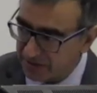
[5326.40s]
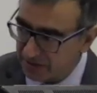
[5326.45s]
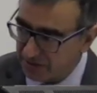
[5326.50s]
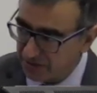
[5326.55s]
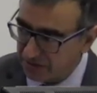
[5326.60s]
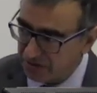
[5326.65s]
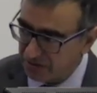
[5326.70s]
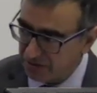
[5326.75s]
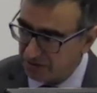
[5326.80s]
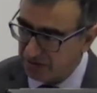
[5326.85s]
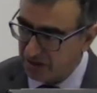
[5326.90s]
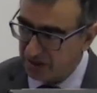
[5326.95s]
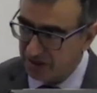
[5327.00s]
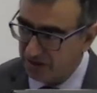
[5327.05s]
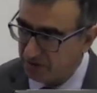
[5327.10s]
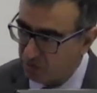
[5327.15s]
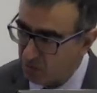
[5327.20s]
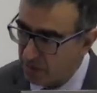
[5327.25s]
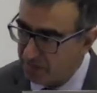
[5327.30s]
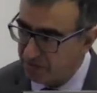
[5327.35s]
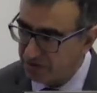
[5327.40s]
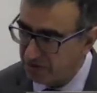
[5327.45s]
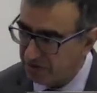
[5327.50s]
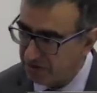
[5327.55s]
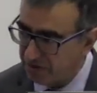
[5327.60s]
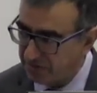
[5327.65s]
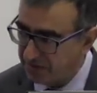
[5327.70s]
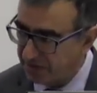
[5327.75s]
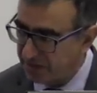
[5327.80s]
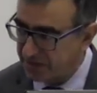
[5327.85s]
because you know that the web
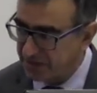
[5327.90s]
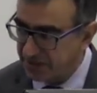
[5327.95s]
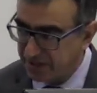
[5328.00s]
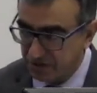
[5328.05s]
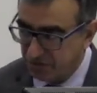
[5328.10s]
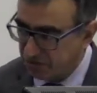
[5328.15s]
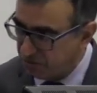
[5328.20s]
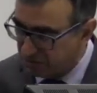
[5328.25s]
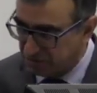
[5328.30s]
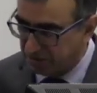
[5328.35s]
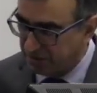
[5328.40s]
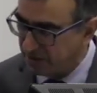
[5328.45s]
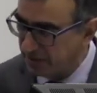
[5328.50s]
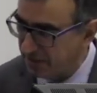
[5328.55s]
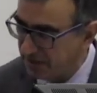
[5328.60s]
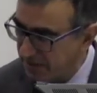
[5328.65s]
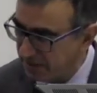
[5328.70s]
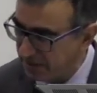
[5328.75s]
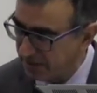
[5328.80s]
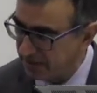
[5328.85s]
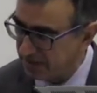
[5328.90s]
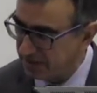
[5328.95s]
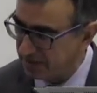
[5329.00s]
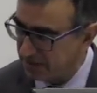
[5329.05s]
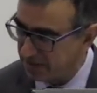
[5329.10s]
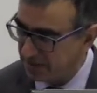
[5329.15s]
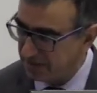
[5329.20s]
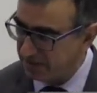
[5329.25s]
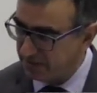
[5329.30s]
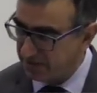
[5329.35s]
service industry
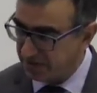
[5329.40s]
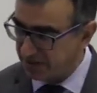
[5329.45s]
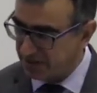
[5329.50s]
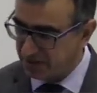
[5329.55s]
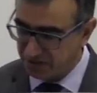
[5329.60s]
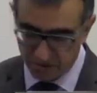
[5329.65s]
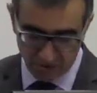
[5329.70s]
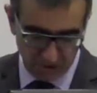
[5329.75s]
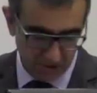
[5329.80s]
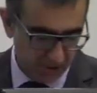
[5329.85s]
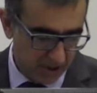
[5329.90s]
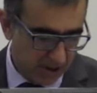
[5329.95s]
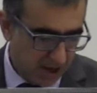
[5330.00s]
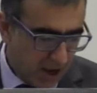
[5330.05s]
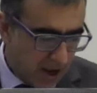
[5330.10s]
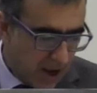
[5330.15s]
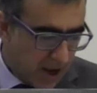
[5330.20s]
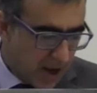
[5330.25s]
is very strong.